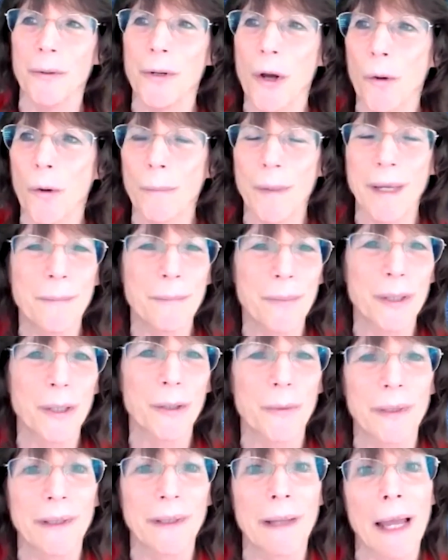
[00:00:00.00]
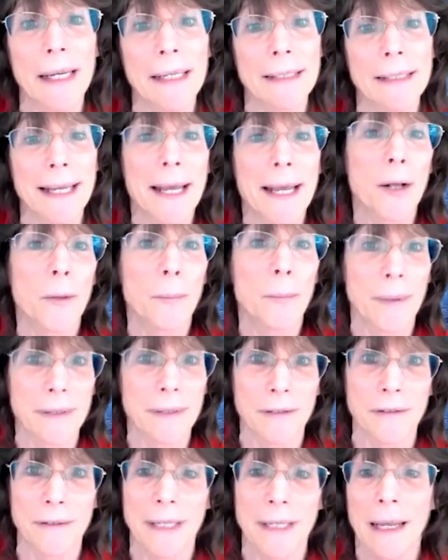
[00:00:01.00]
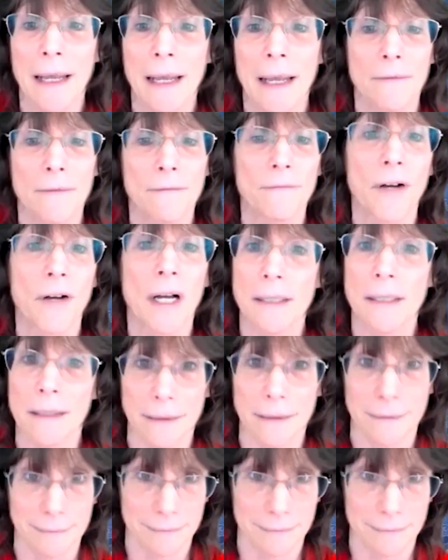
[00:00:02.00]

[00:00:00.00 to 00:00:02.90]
know people who would like to help us fund